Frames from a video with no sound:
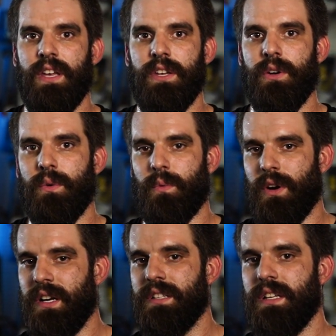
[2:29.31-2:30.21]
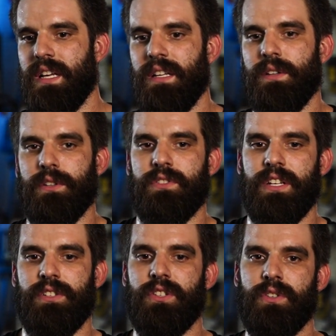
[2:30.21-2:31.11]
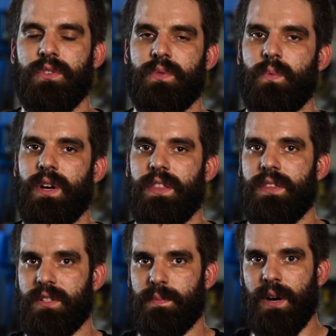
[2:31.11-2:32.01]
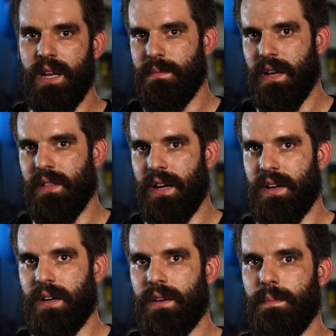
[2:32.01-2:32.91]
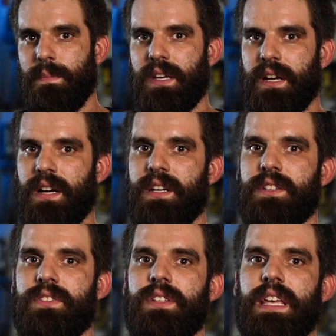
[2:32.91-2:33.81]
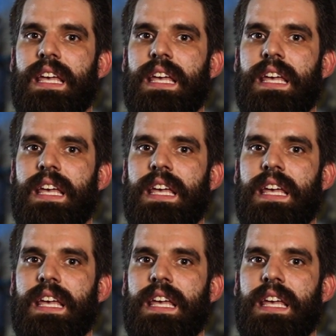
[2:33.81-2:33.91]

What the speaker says: You don't run into any of those issues with spray and bed liner because